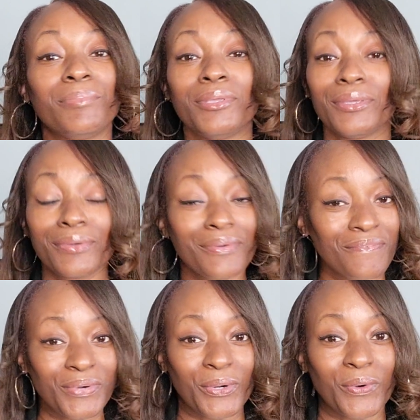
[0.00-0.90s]

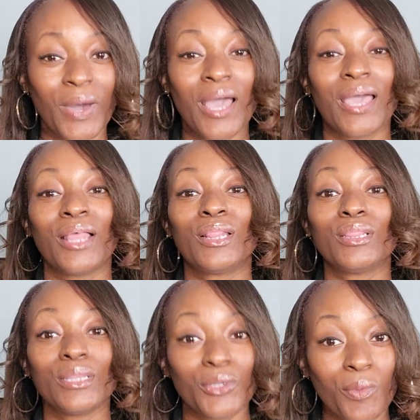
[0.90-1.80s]
beautiful
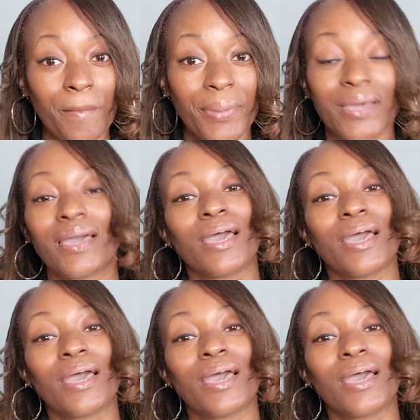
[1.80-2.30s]
loop